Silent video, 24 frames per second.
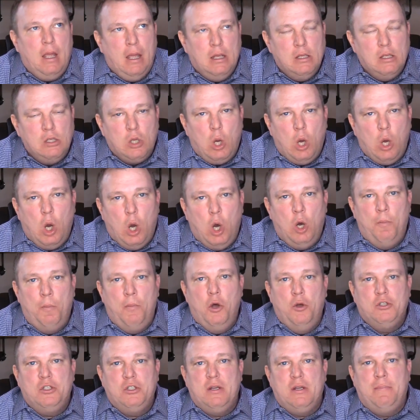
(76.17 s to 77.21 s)
is
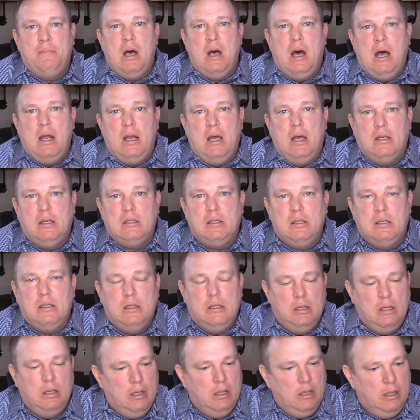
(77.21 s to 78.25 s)
almost upon us.
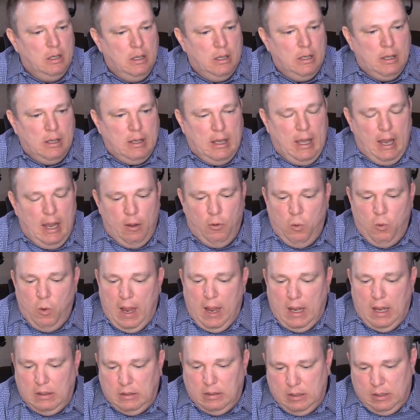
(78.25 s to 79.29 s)
Can't
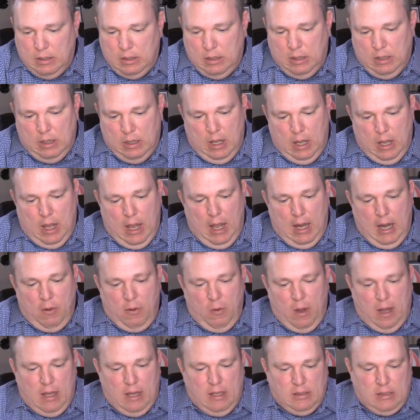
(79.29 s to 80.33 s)
wait.
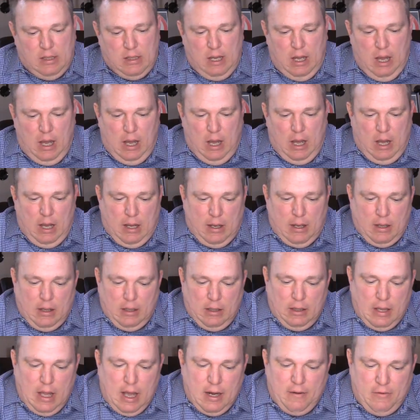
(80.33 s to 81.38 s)
Anyways, a
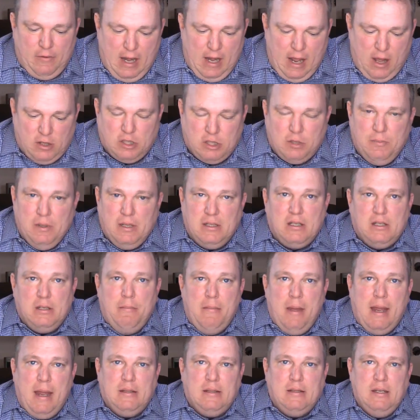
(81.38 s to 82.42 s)
lot of announcements to
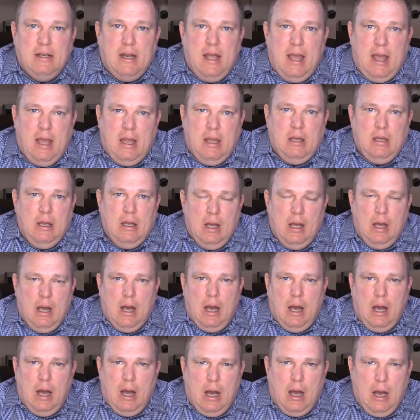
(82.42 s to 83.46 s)
make today.
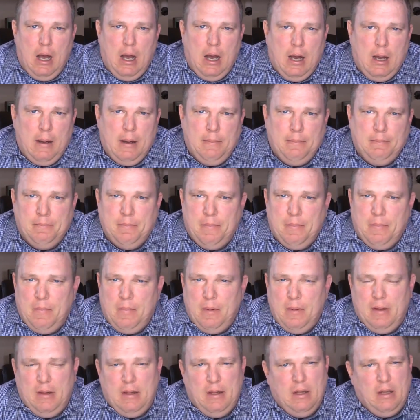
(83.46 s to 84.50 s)

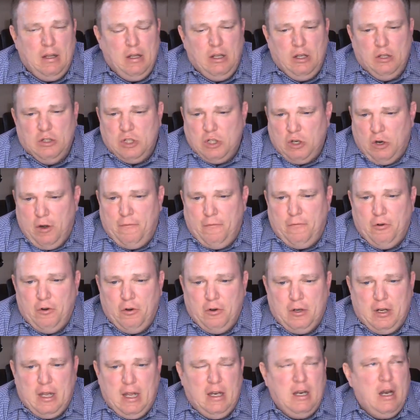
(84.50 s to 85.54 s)
Sorry
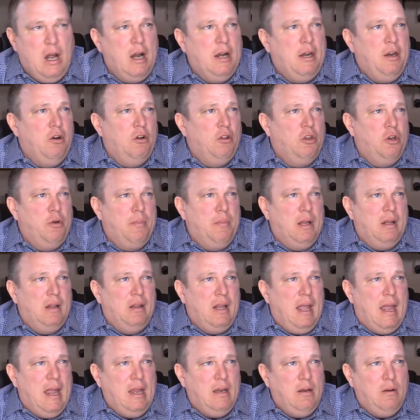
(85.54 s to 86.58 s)
for getting on here a little bit
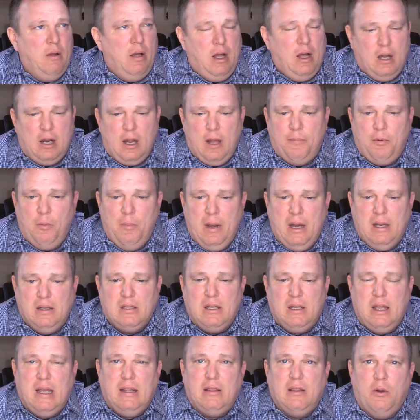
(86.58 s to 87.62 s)
late, a couple
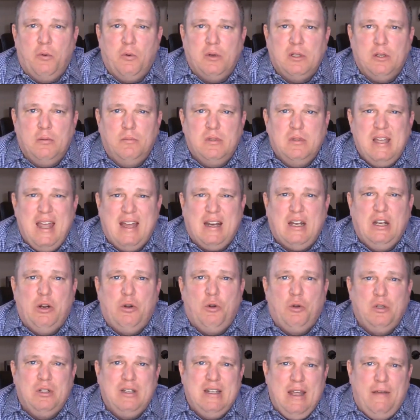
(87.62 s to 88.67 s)
minutes late. There was some
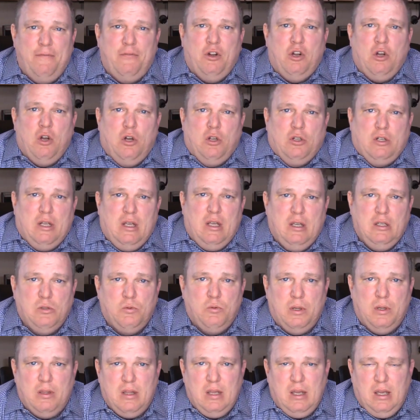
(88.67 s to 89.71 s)
technical difficulties
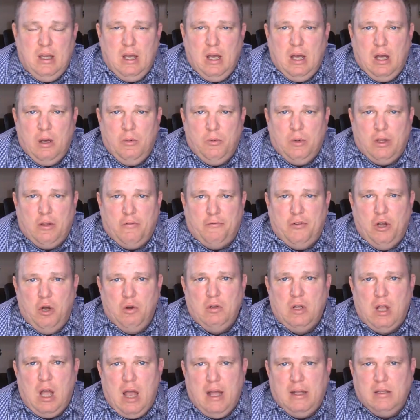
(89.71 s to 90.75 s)
with the
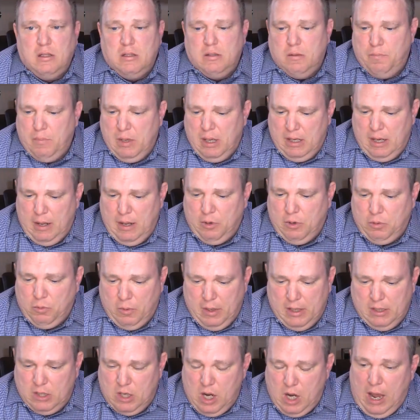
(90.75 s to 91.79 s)
phone lines being able to
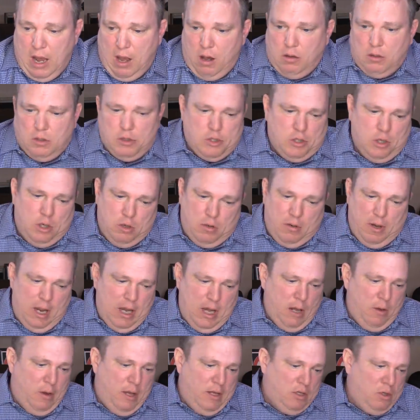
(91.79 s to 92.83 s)
reach out. So
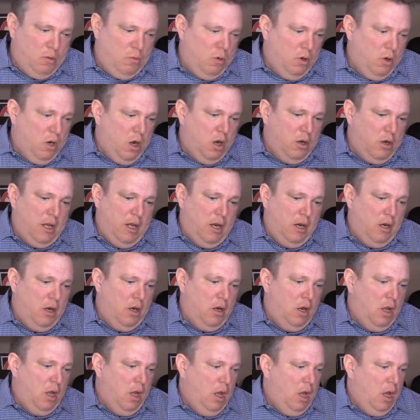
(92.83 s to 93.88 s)
anyways, we're all
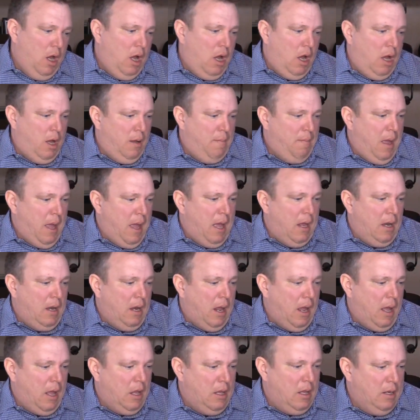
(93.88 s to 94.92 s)
here. Matt,
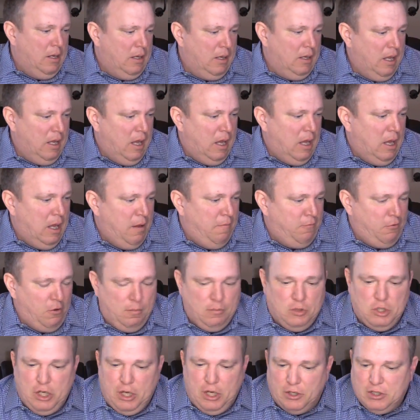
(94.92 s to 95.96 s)
Alan, Lee
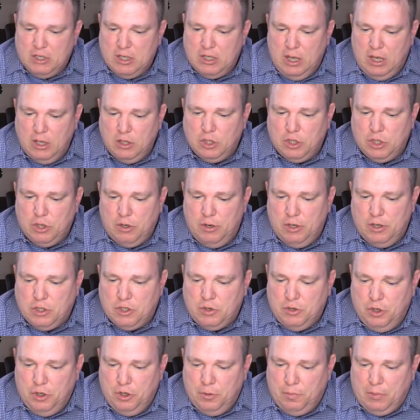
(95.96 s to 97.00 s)
from Chelsea Insurance
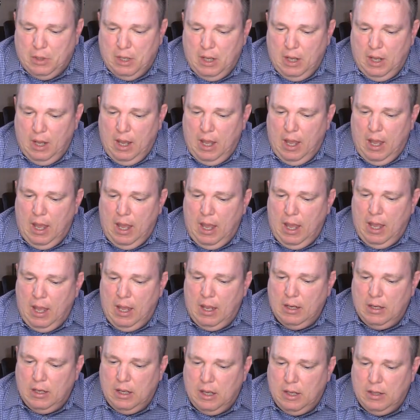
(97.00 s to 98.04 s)
Group.
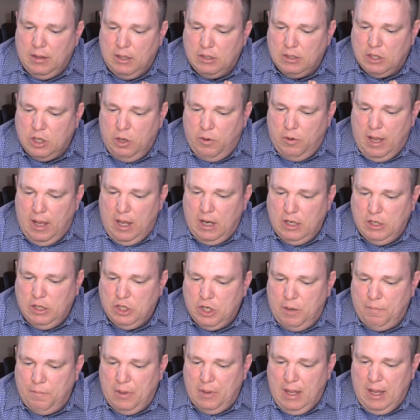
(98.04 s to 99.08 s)
And let's go ahead and
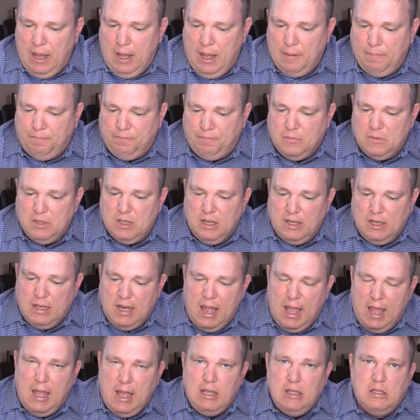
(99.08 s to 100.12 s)
jump in.
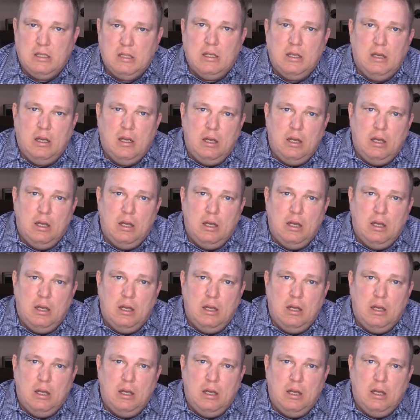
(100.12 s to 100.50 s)
Today's